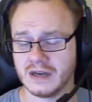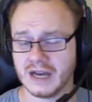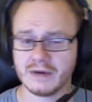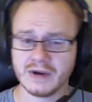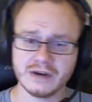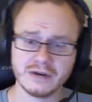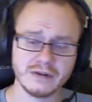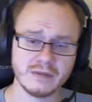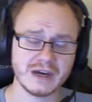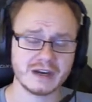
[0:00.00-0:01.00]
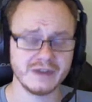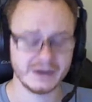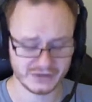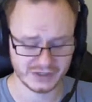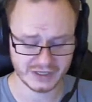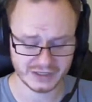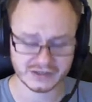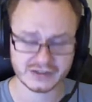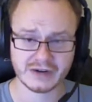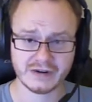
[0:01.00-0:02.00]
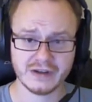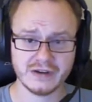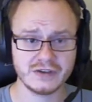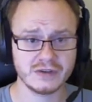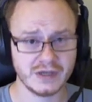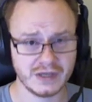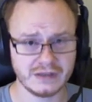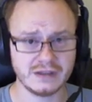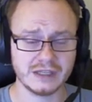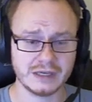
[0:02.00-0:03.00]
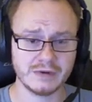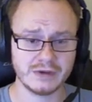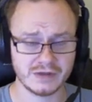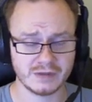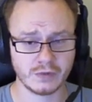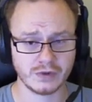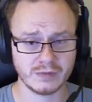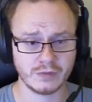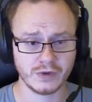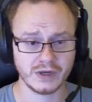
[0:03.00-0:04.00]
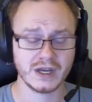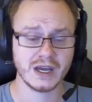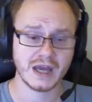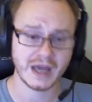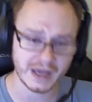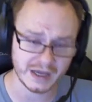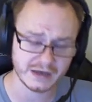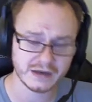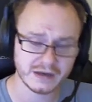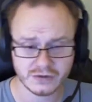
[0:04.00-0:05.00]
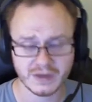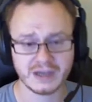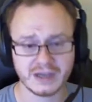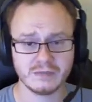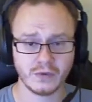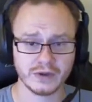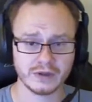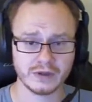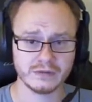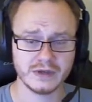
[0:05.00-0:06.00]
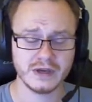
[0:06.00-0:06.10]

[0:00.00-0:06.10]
Now I know the amount of energy necessary to heat the liquid to the boiling point and to make it boil.